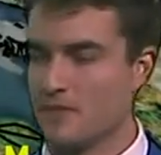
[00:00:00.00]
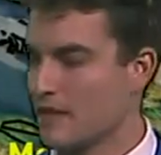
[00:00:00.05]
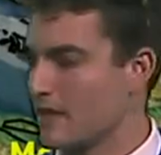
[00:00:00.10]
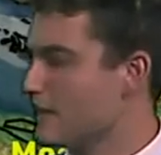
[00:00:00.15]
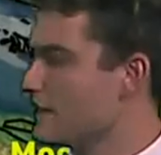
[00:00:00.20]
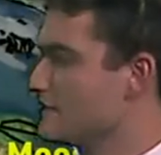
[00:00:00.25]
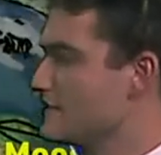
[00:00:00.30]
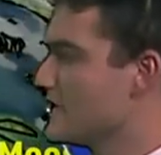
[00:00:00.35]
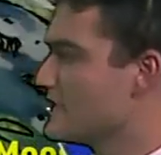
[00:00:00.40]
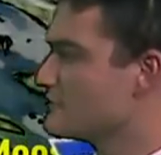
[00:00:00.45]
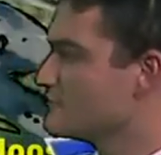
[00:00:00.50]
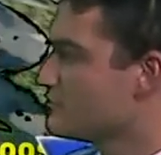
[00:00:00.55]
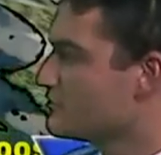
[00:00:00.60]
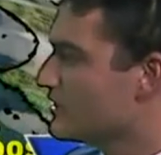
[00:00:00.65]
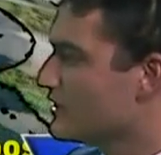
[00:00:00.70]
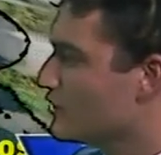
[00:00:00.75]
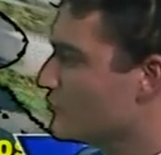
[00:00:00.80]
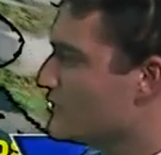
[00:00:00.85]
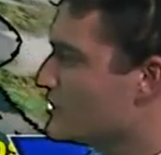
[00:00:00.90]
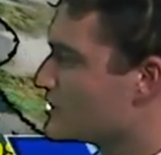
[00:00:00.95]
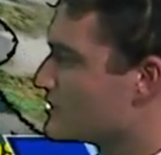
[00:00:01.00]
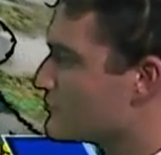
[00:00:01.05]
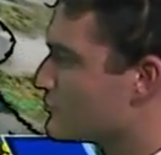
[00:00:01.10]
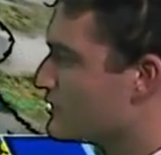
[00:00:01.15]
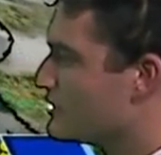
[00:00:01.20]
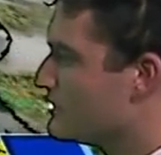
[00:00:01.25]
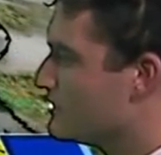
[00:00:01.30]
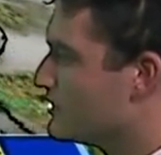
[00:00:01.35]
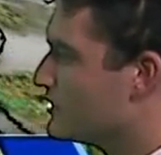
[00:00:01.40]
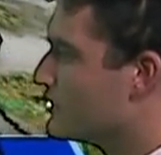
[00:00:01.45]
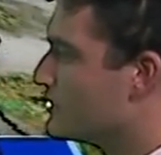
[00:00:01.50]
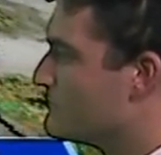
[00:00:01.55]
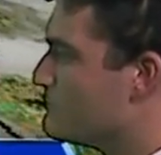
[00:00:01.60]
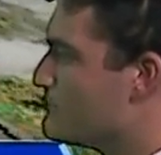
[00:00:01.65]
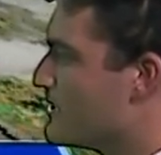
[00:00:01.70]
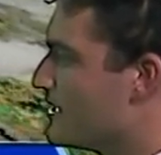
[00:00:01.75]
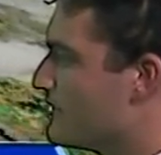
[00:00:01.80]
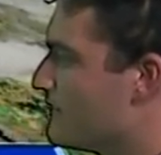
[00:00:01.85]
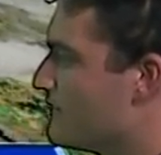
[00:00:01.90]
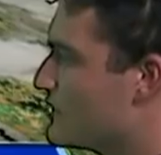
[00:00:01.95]
And it does look like it'll be some pretty good
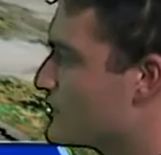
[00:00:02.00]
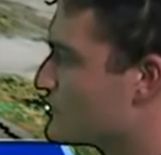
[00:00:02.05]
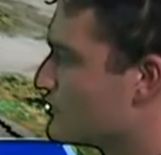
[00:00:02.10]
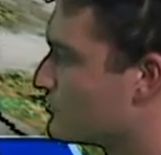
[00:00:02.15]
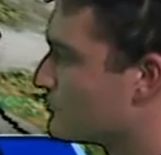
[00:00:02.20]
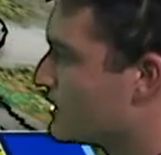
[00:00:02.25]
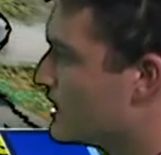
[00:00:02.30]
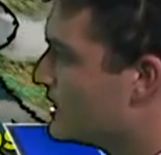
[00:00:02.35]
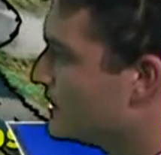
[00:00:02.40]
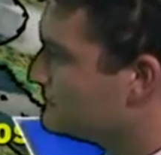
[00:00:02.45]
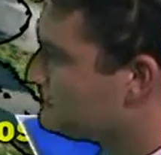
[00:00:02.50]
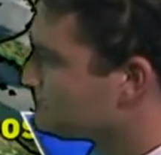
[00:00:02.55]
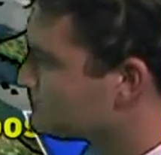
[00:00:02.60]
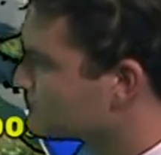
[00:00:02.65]
beneficial rain